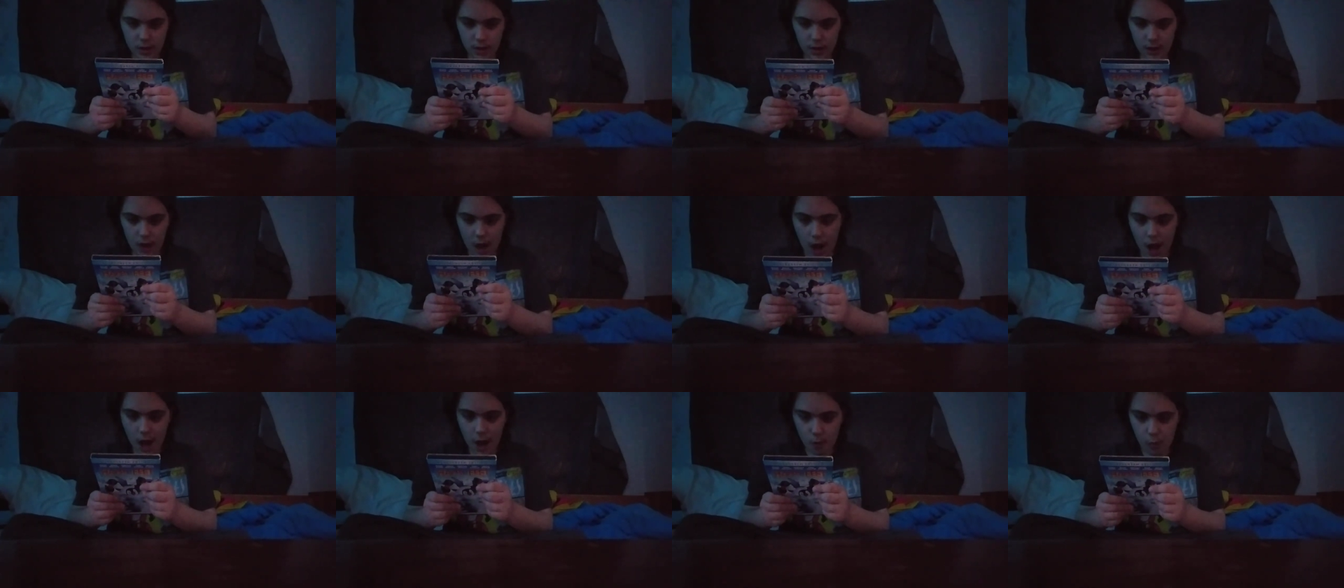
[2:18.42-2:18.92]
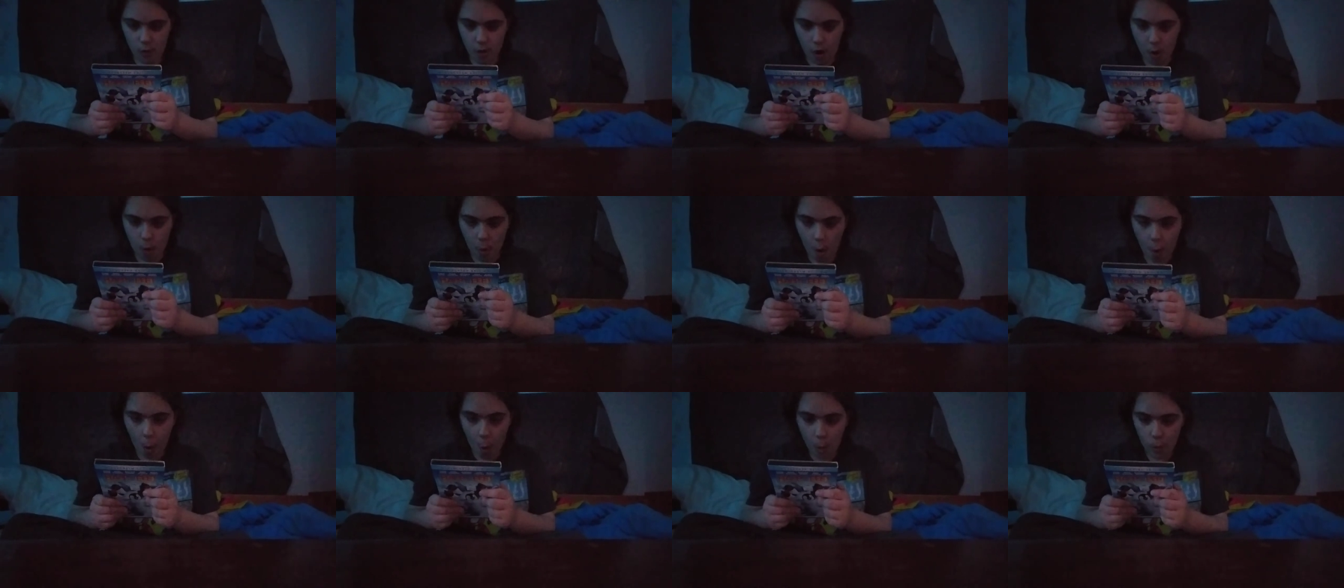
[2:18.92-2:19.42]
Not
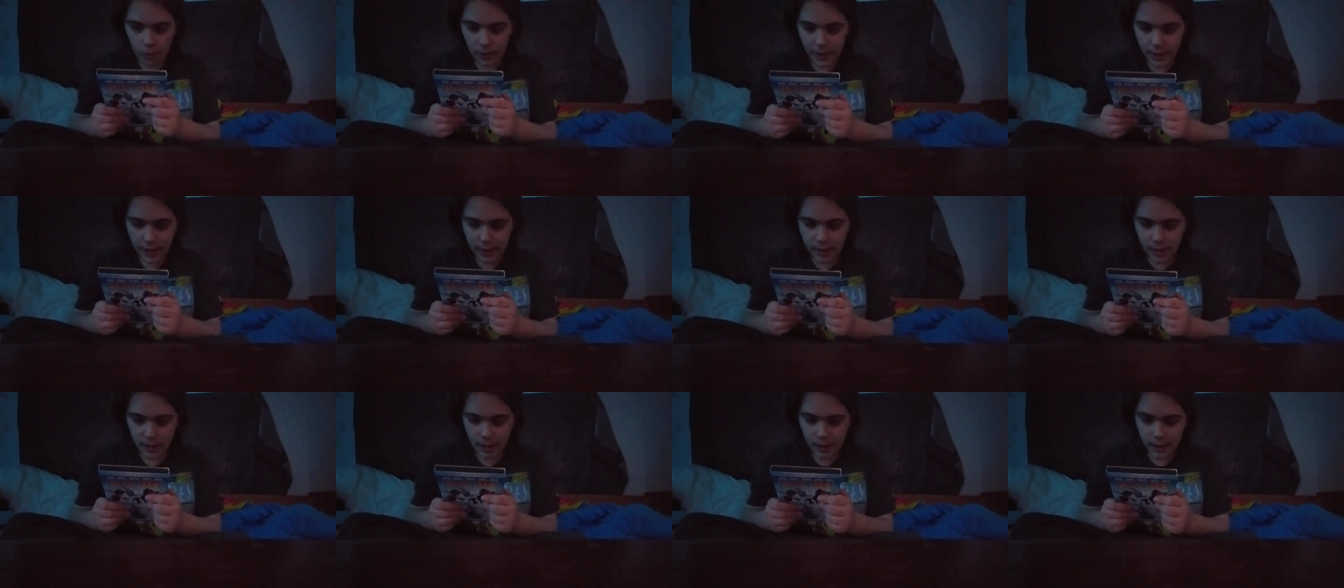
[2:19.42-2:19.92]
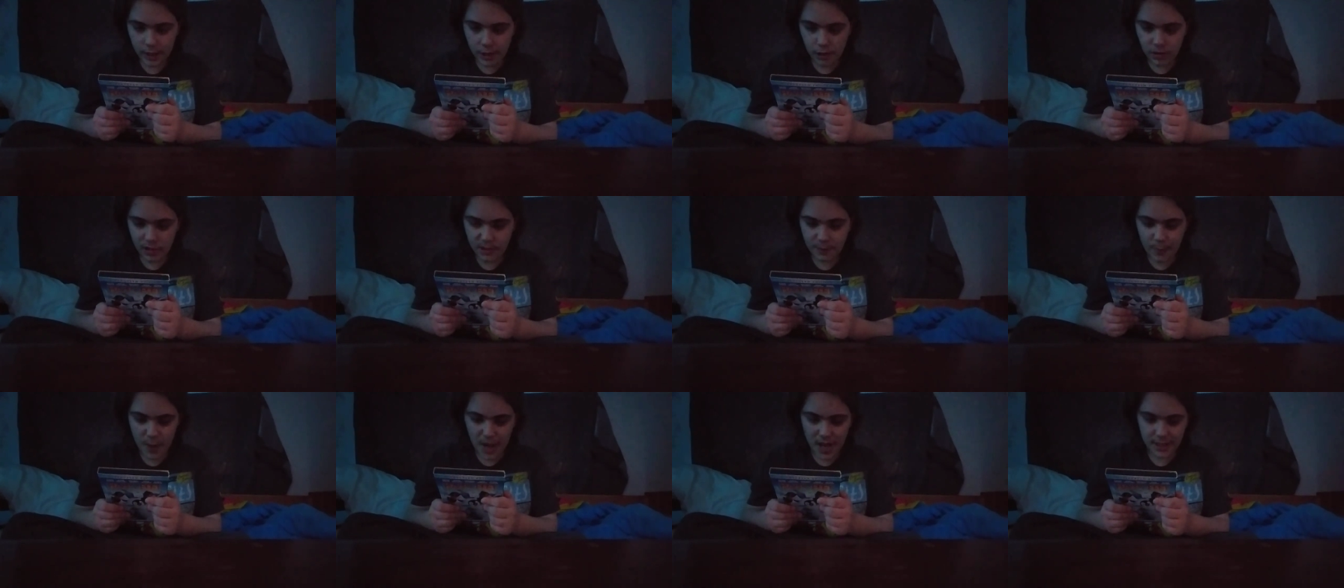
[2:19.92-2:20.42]
only the
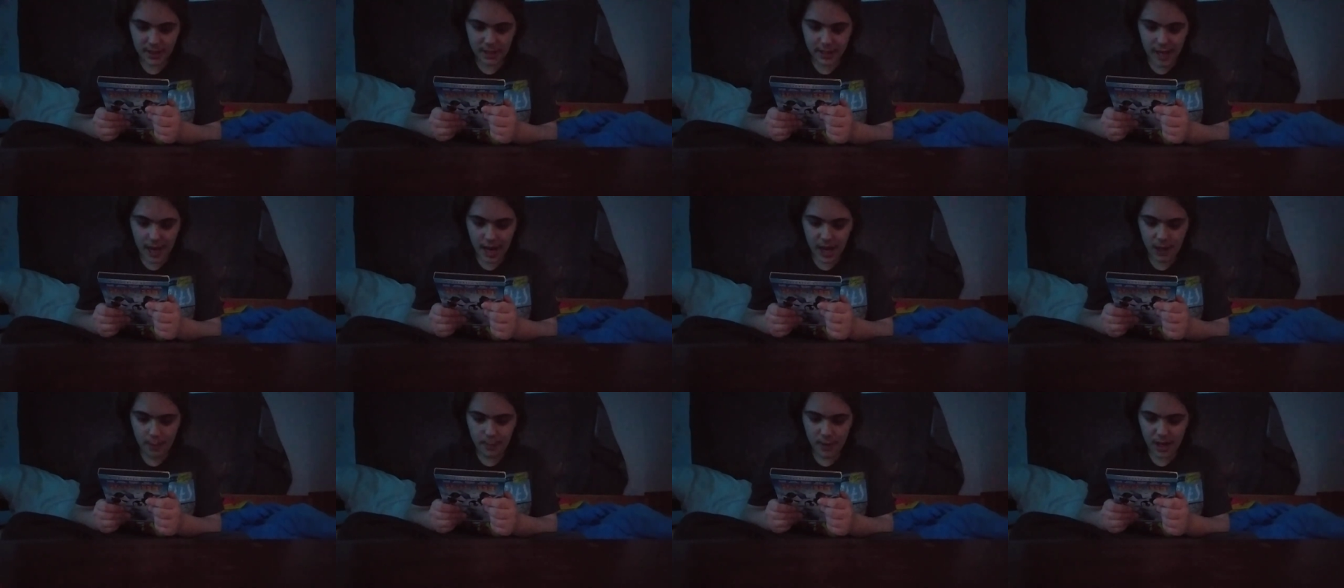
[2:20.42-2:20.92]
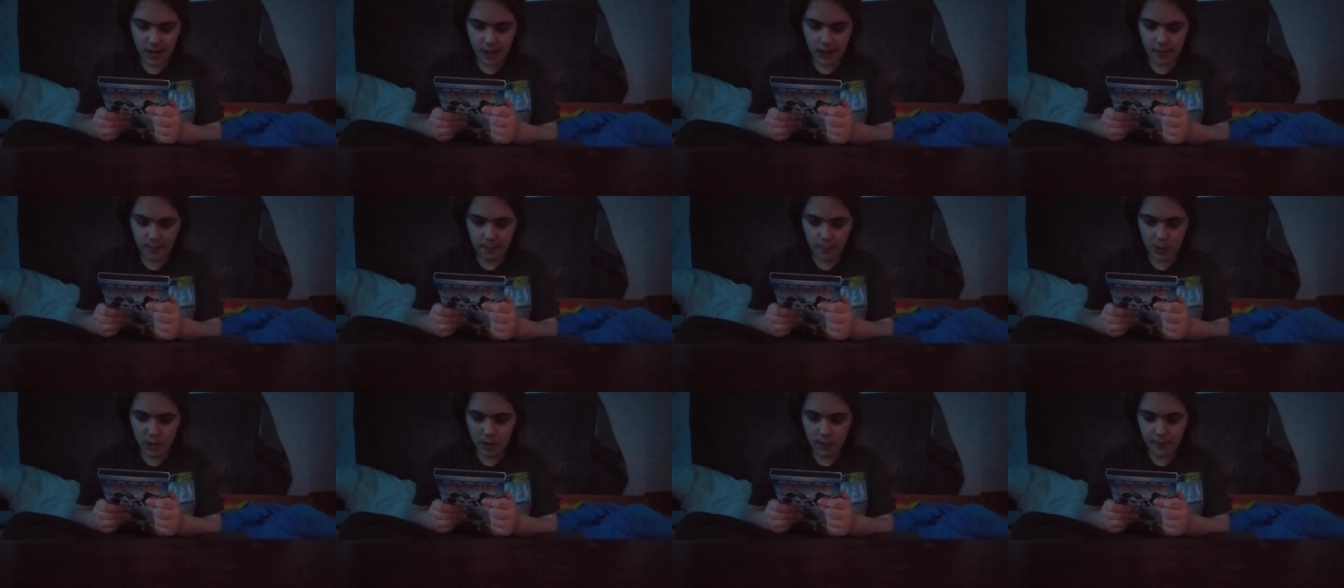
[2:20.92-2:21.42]
year's best
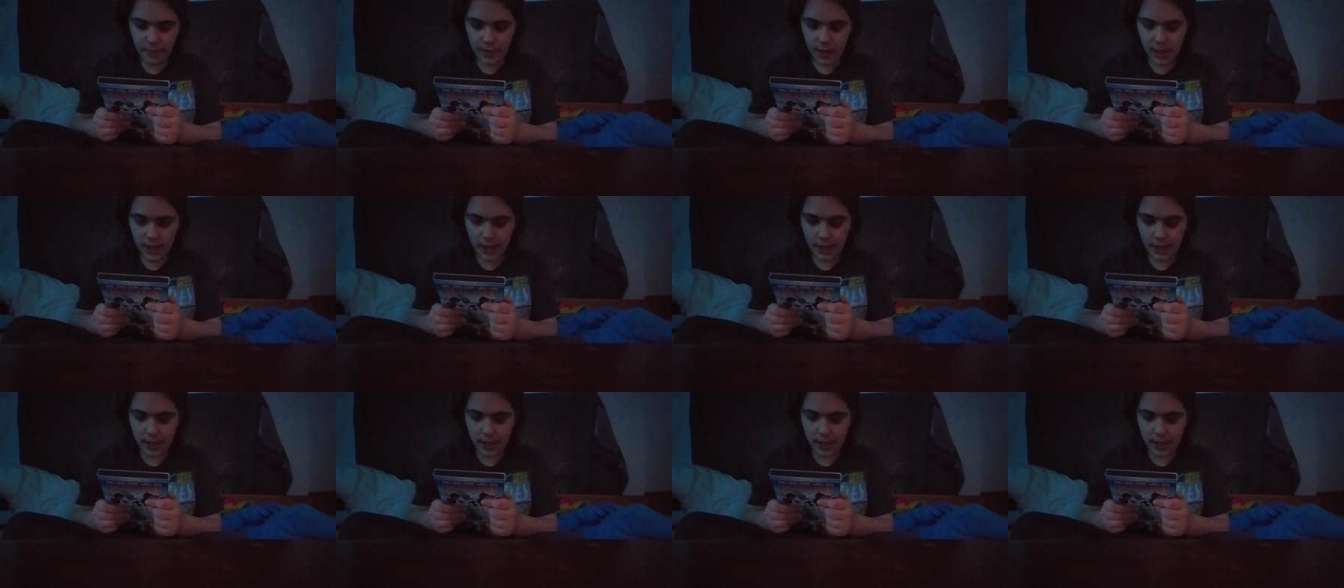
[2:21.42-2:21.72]
animated movie.